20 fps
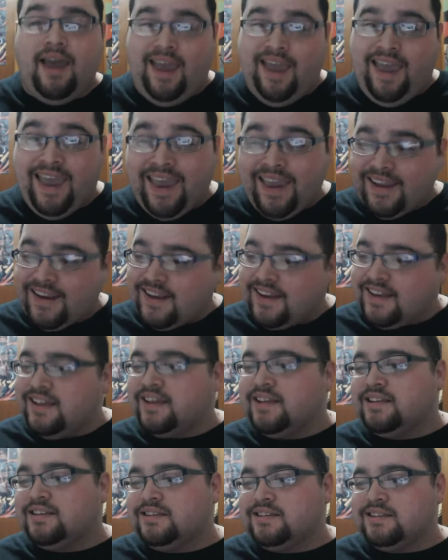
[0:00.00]
hated
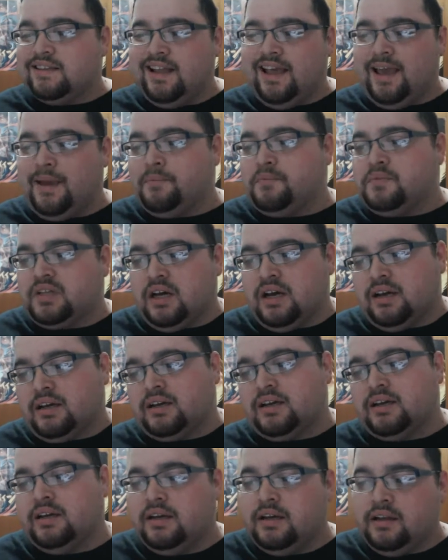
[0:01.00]
Slam
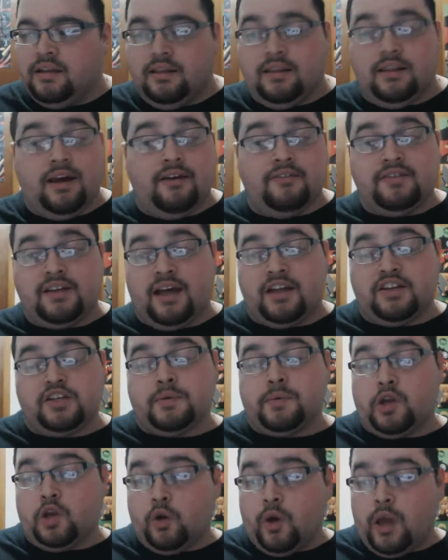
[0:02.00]
Dunk, loved
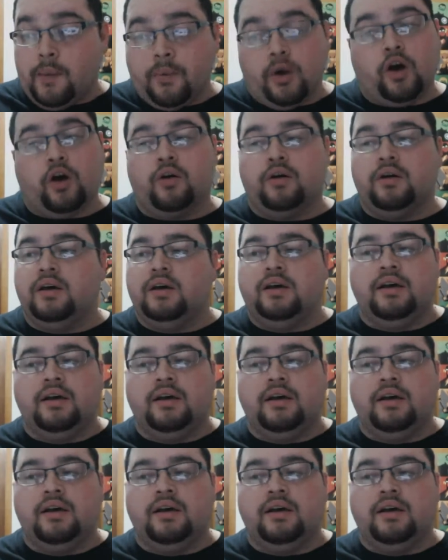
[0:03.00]
Hajime no Ippo,